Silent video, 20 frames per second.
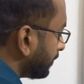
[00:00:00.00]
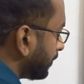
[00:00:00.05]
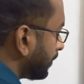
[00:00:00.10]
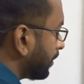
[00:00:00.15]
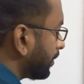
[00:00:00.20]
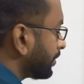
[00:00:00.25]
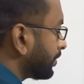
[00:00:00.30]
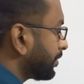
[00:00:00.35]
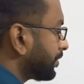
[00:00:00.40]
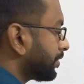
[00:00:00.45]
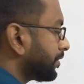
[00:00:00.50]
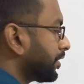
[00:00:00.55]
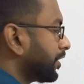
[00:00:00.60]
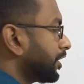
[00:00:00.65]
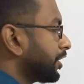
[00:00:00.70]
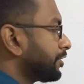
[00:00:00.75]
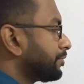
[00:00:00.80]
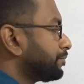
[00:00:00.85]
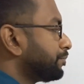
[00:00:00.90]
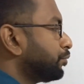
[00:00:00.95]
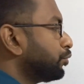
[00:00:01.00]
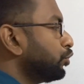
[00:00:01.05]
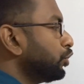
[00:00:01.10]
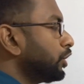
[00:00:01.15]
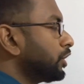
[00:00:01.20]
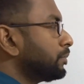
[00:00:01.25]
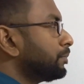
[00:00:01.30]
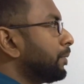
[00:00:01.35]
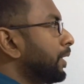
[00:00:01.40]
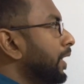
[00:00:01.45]
because it is
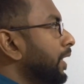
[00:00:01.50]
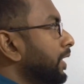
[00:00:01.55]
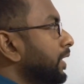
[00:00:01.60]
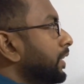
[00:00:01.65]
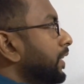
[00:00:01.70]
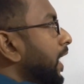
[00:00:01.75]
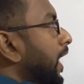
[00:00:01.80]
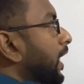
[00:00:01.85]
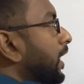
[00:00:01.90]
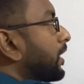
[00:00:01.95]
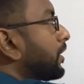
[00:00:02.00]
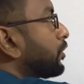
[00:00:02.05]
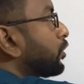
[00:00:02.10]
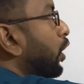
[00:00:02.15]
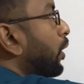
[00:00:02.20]
pulled by that